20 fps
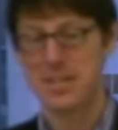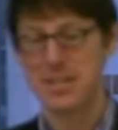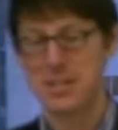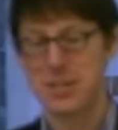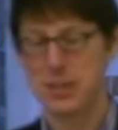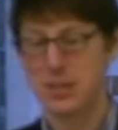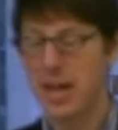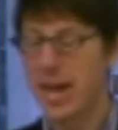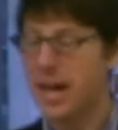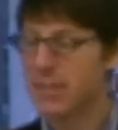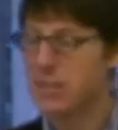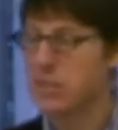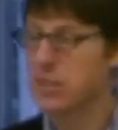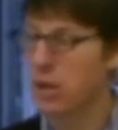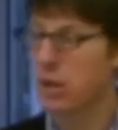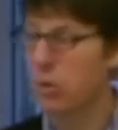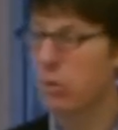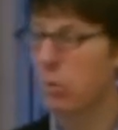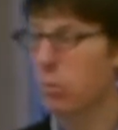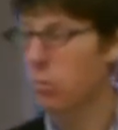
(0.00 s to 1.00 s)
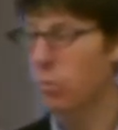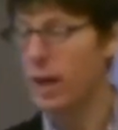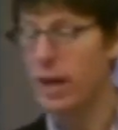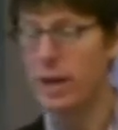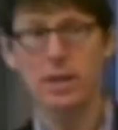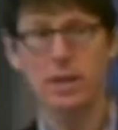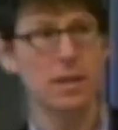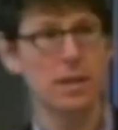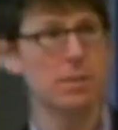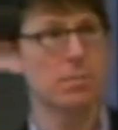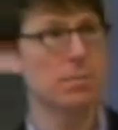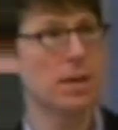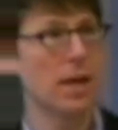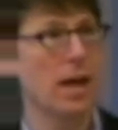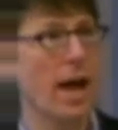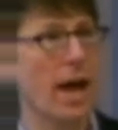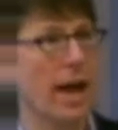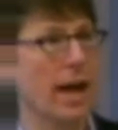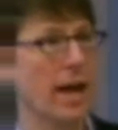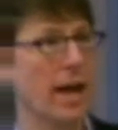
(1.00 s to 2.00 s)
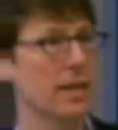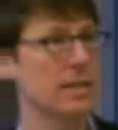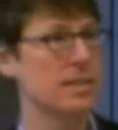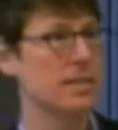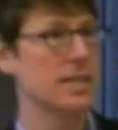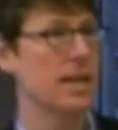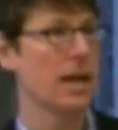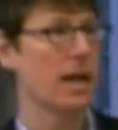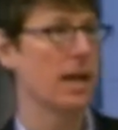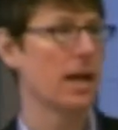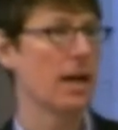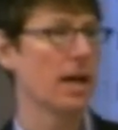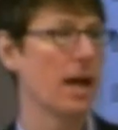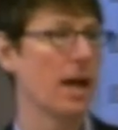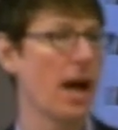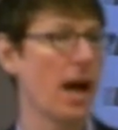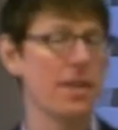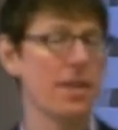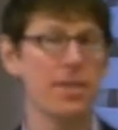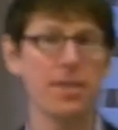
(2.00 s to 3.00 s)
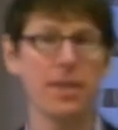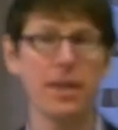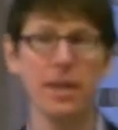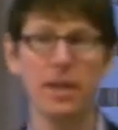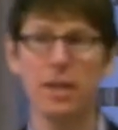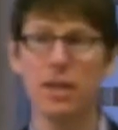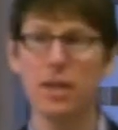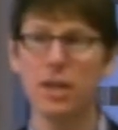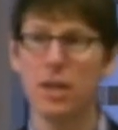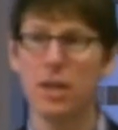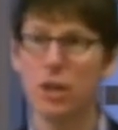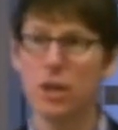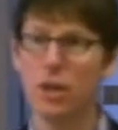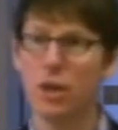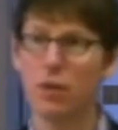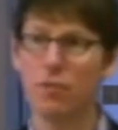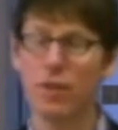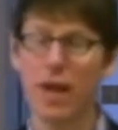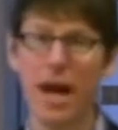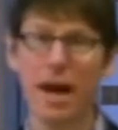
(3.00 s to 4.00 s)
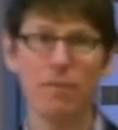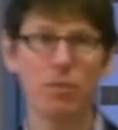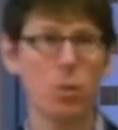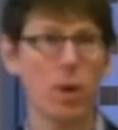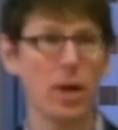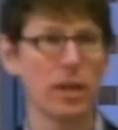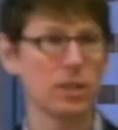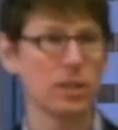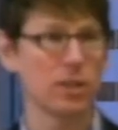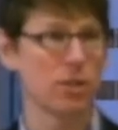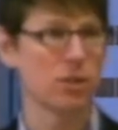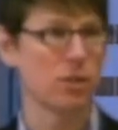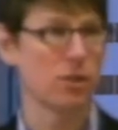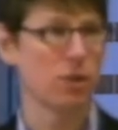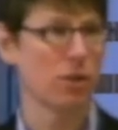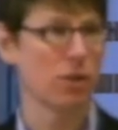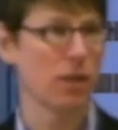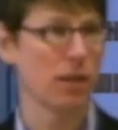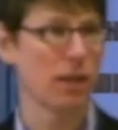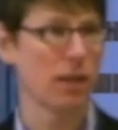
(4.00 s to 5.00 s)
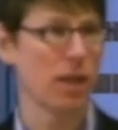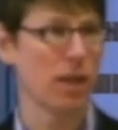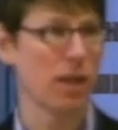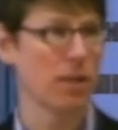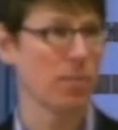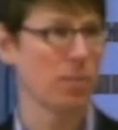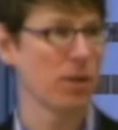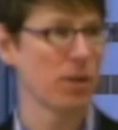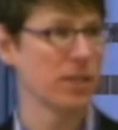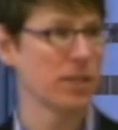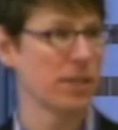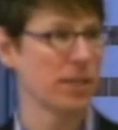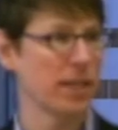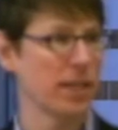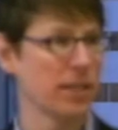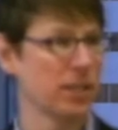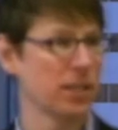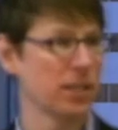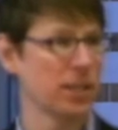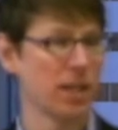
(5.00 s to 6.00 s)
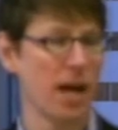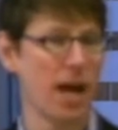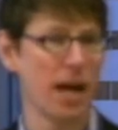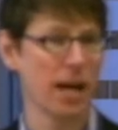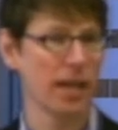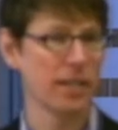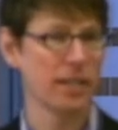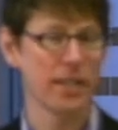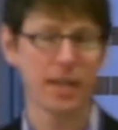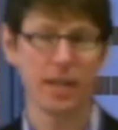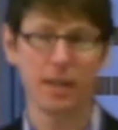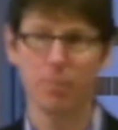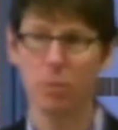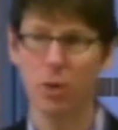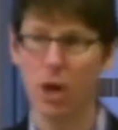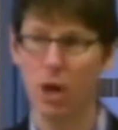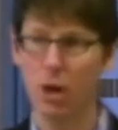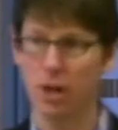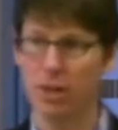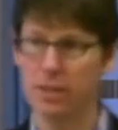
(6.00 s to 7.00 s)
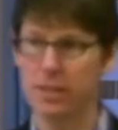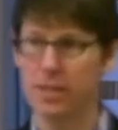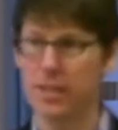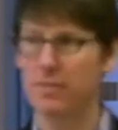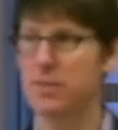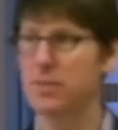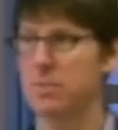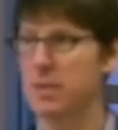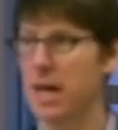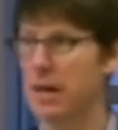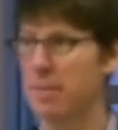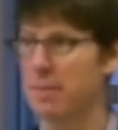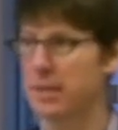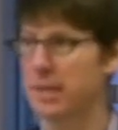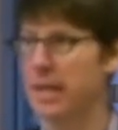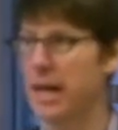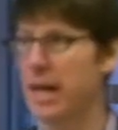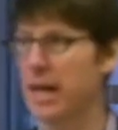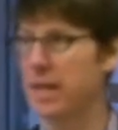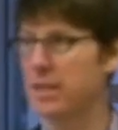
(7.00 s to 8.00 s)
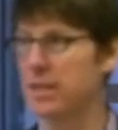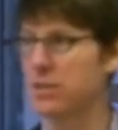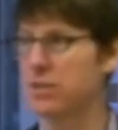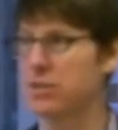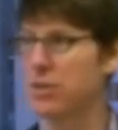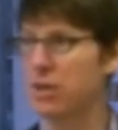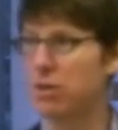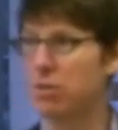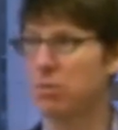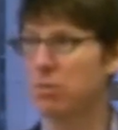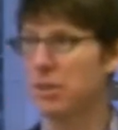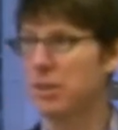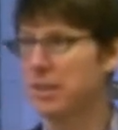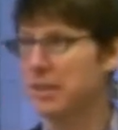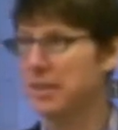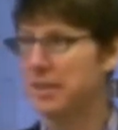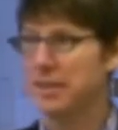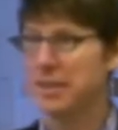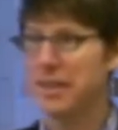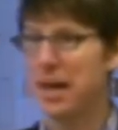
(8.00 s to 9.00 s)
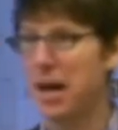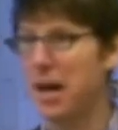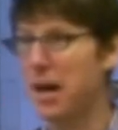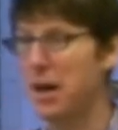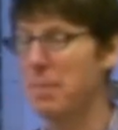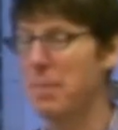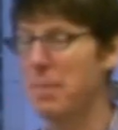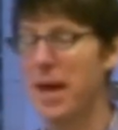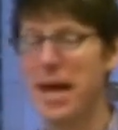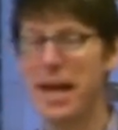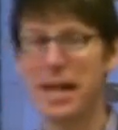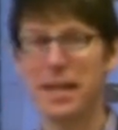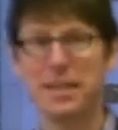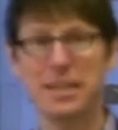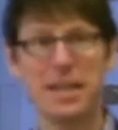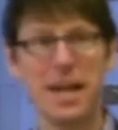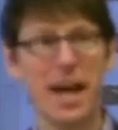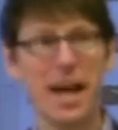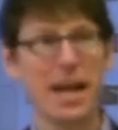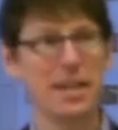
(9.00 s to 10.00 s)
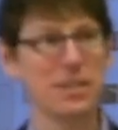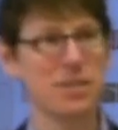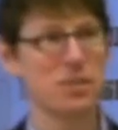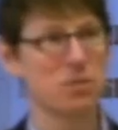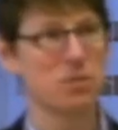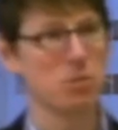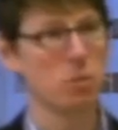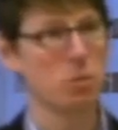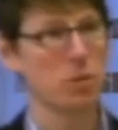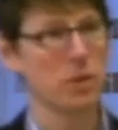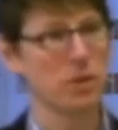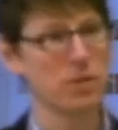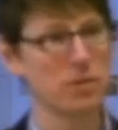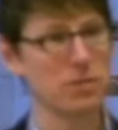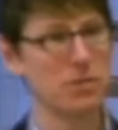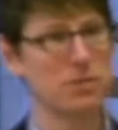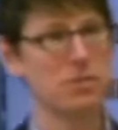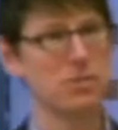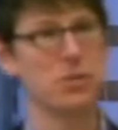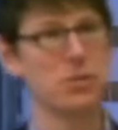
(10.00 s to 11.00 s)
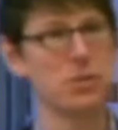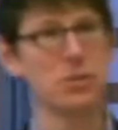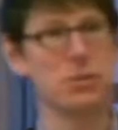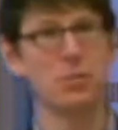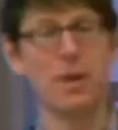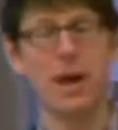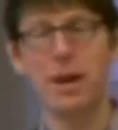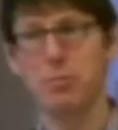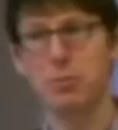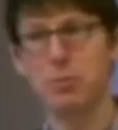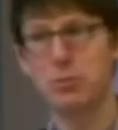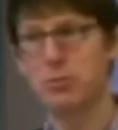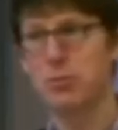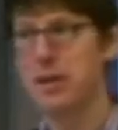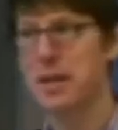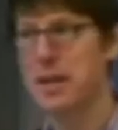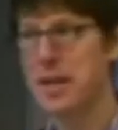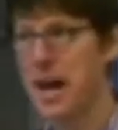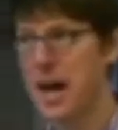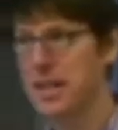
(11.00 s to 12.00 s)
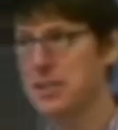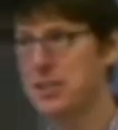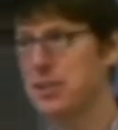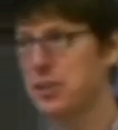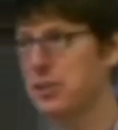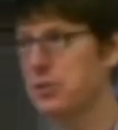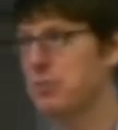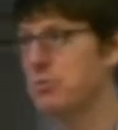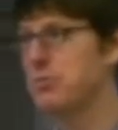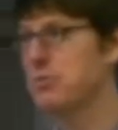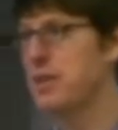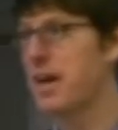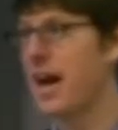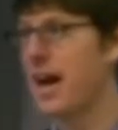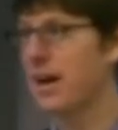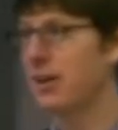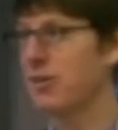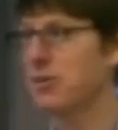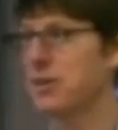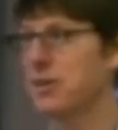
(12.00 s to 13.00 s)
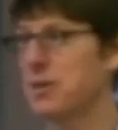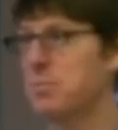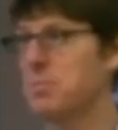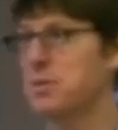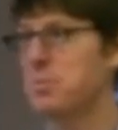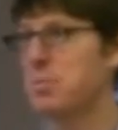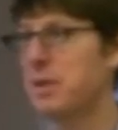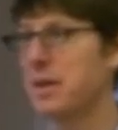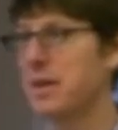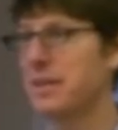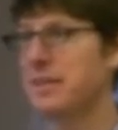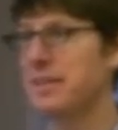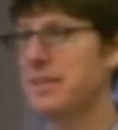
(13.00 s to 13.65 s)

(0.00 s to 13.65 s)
so yeah, so welcome, and uh, I think you know, if you have questions during the presentation, I can take them. We are going to save some time at the end. So, um, and as lawyers do, I will try not to use acronyms, but